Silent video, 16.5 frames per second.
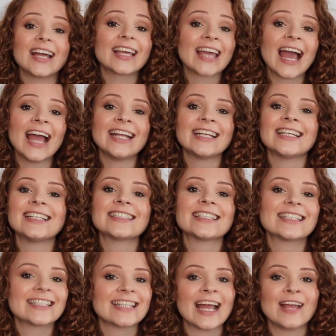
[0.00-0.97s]
Again,
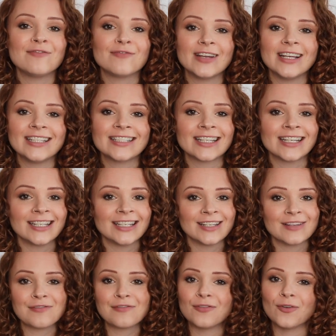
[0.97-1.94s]
it's the same
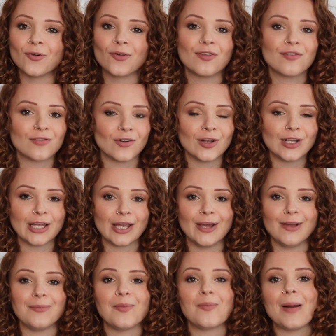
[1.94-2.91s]
reason for the
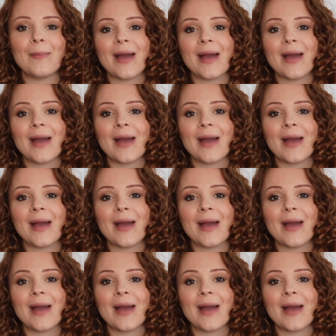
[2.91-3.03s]
volume.